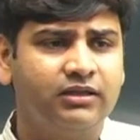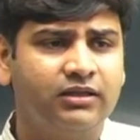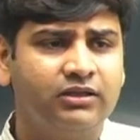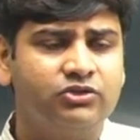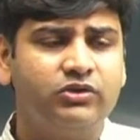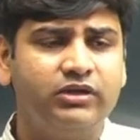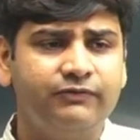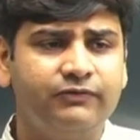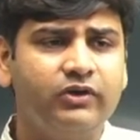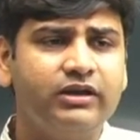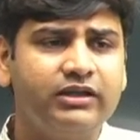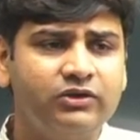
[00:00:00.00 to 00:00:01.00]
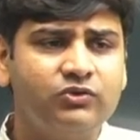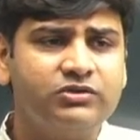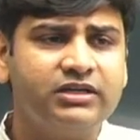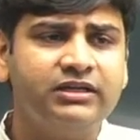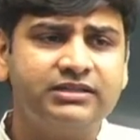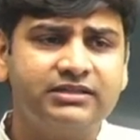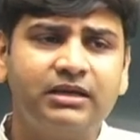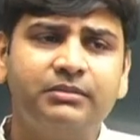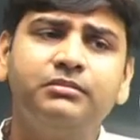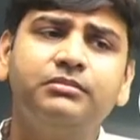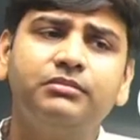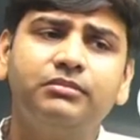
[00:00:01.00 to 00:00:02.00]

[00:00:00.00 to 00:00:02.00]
So if you are innocent, some